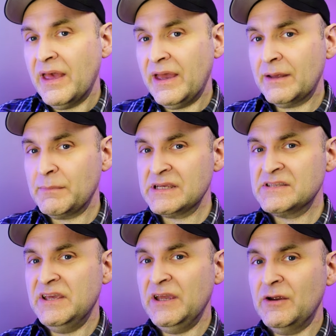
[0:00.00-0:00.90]
And a
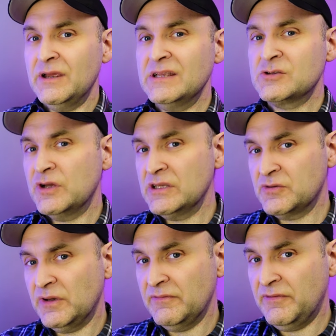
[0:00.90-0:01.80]
must here in
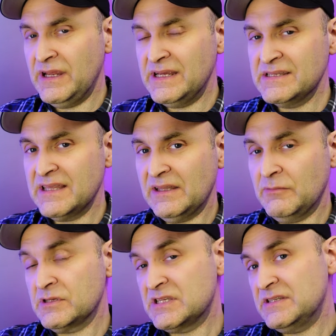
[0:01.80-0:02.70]
2023 is that they
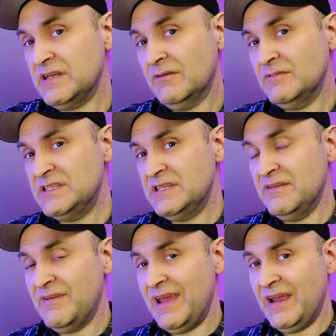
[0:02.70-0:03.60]
will still receive